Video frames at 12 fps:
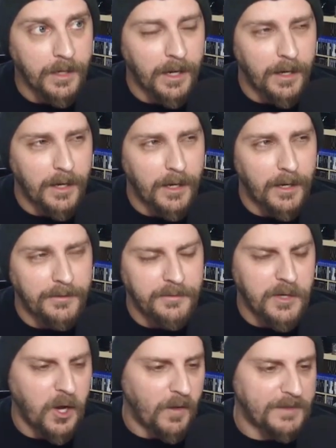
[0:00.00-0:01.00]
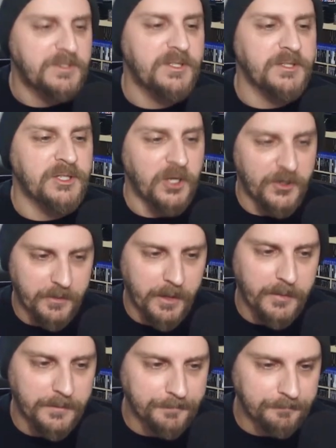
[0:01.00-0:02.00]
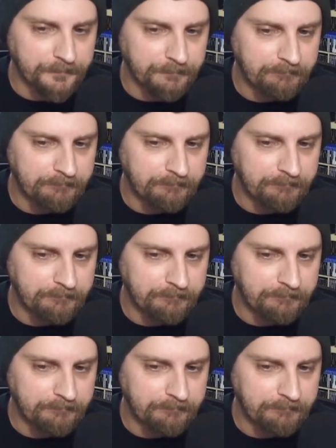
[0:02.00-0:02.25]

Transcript: No, that's the starting weapon.